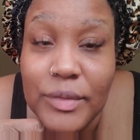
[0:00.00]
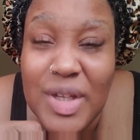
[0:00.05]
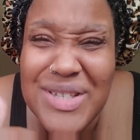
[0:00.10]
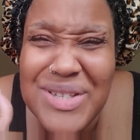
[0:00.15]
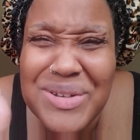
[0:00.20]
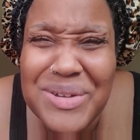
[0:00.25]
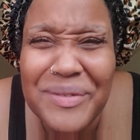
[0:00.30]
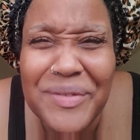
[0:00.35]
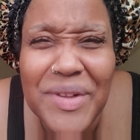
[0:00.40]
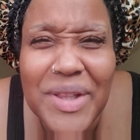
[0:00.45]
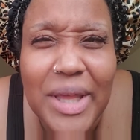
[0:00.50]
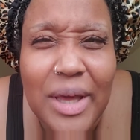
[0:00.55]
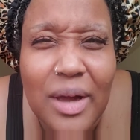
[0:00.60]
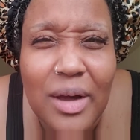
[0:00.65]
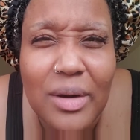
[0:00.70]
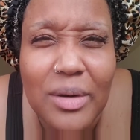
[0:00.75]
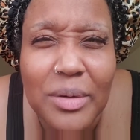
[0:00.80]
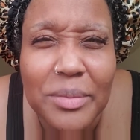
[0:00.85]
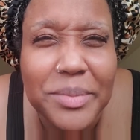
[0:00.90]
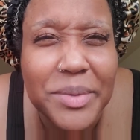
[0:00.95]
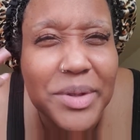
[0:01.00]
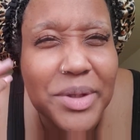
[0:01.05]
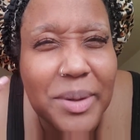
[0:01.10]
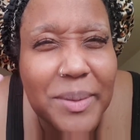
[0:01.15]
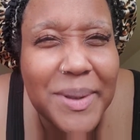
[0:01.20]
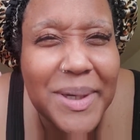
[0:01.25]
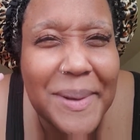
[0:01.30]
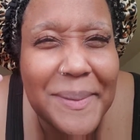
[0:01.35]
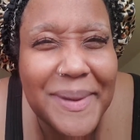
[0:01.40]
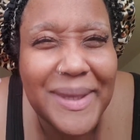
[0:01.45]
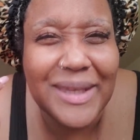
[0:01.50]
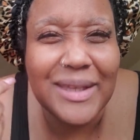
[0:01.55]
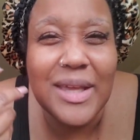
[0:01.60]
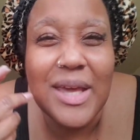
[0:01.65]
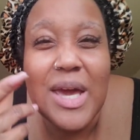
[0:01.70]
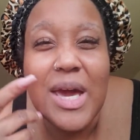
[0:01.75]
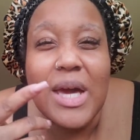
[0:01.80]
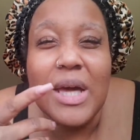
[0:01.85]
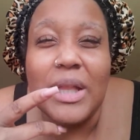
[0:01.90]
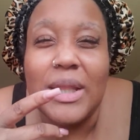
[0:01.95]
so it can feel like a home. You know what I mean?
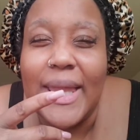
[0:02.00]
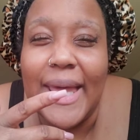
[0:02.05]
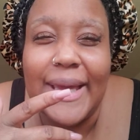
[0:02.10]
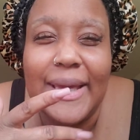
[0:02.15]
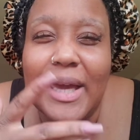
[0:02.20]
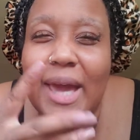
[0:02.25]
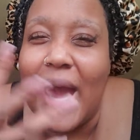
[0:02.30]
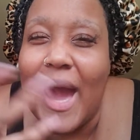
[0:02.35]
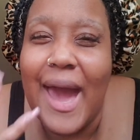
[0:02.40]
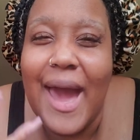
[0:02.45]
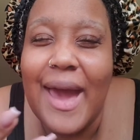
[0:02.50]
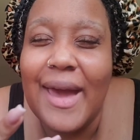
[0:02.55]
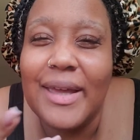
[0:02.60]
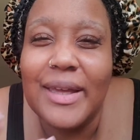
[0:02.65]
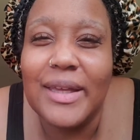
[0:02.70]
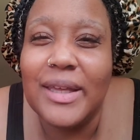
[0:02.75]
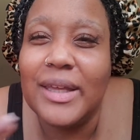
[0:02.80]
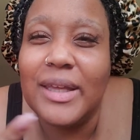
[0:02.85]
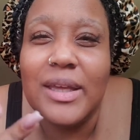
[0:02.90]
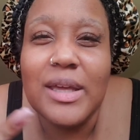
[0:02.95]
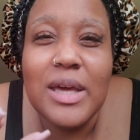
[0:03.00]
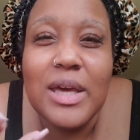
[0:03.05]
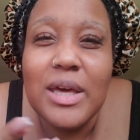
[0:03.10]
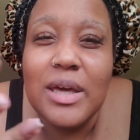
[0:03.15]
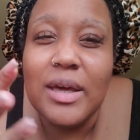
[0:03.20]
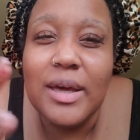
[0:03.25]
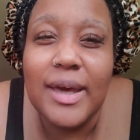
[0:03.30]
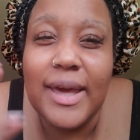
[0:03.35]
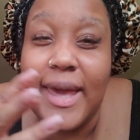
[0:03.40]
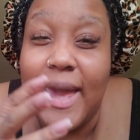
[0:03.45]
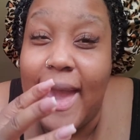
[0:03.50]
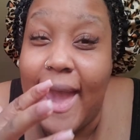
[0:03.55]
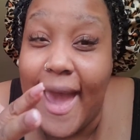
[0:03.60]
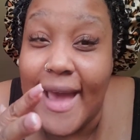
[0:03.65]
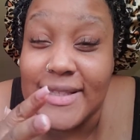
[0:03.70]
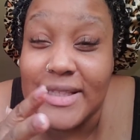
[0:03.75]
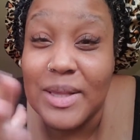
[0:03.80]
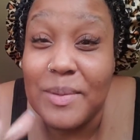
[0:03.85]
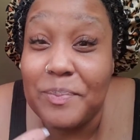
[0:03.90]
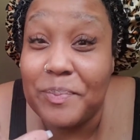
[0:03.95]
Like, I, it
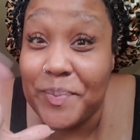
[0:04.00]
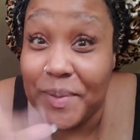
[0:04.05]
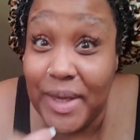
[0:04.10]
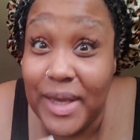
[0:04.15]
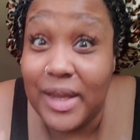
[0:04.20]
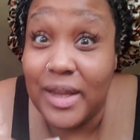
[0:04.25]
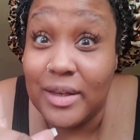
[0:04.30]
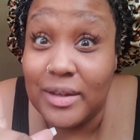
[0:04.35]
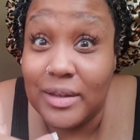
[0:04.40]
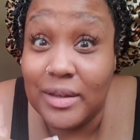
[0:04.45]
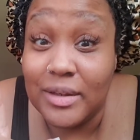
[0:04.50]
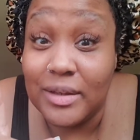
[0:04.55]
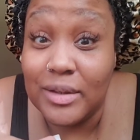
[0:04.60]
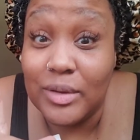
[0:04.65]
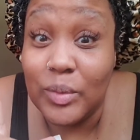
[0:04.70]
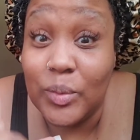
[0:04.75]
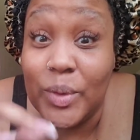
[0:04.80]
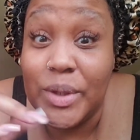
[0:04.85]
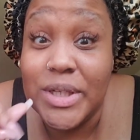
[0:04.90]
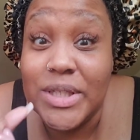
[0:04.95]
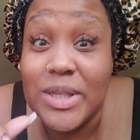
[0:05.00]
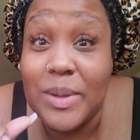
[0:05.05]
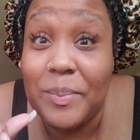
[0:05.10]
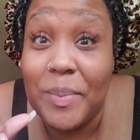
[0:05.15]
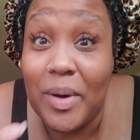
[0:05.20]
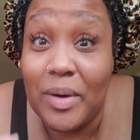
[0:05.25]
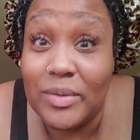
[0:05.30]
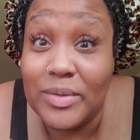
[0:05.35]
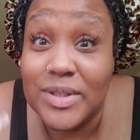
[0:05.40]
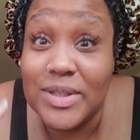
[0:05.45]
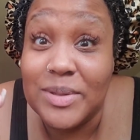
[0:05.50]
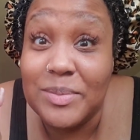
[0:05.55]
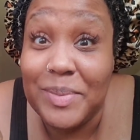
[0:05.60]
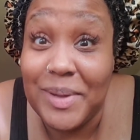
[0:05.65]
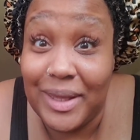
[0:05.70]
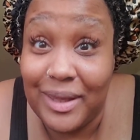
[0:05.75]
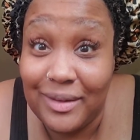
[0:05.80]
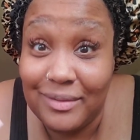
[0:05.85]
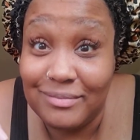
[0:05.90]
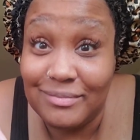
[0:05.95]
hasn't been what it's supposed to
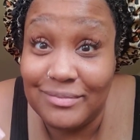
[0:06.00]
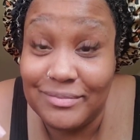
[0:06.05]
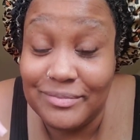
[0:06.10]
be.